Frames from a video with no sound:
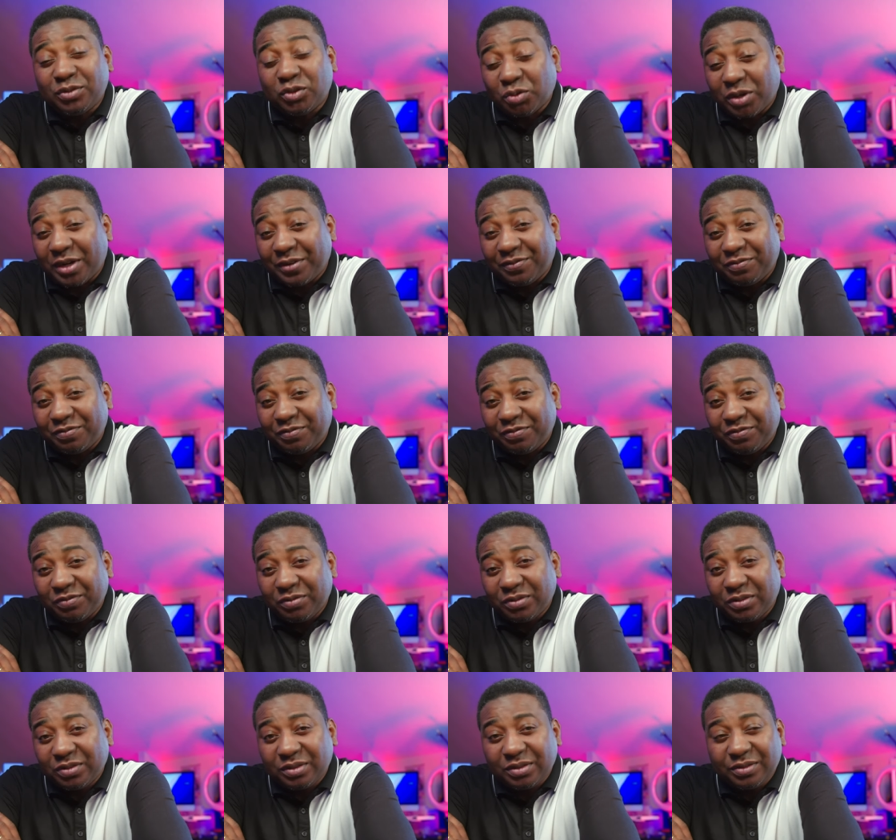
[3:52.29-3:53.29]
12
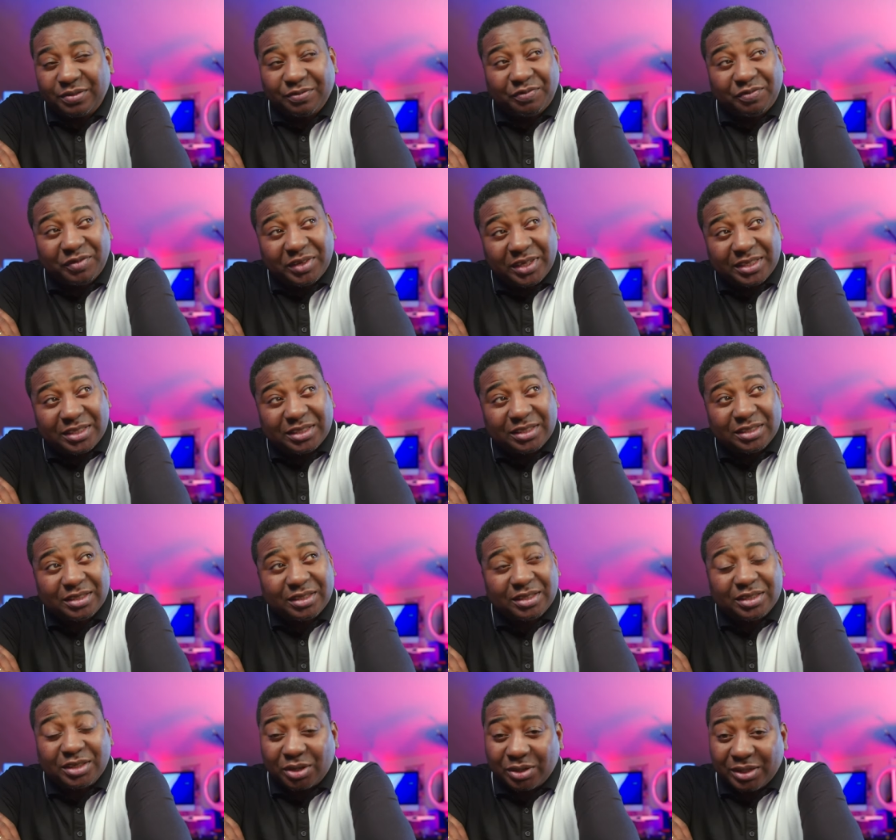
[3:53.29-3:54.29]
feet
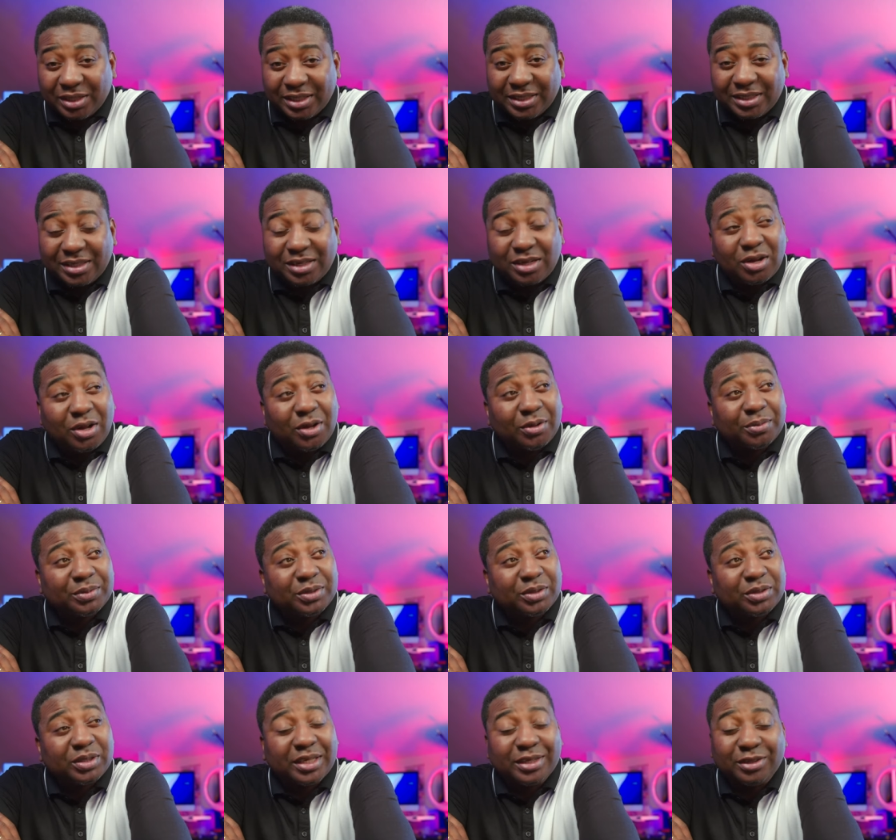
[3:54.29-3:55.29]
dolly
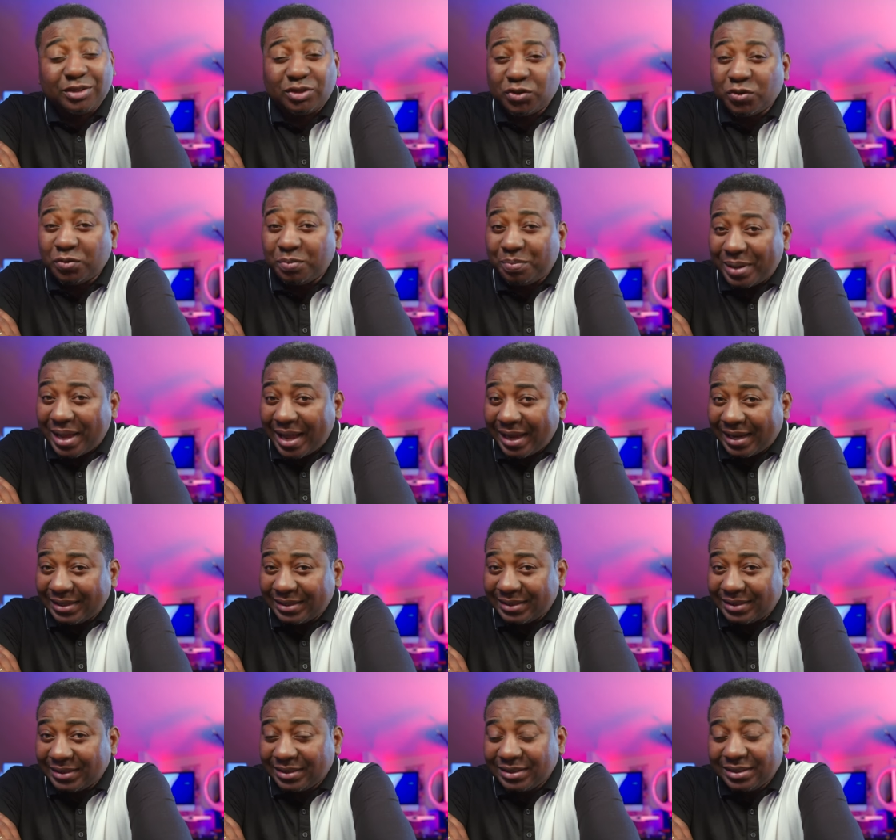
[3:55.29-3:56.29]
comes in two
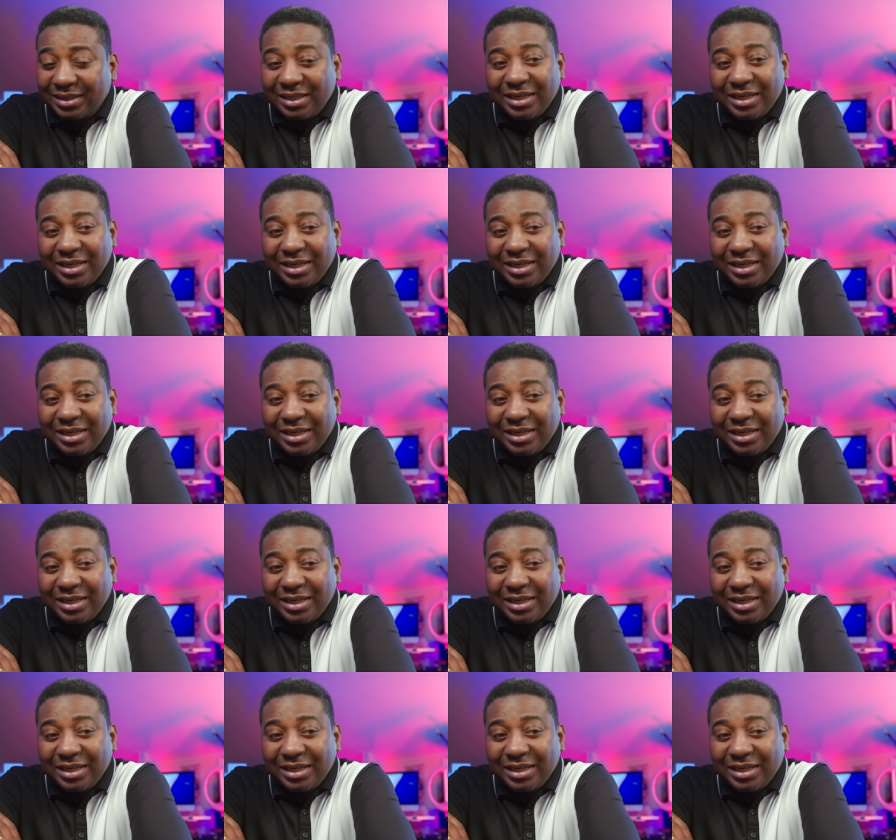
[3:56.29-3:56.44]
packs.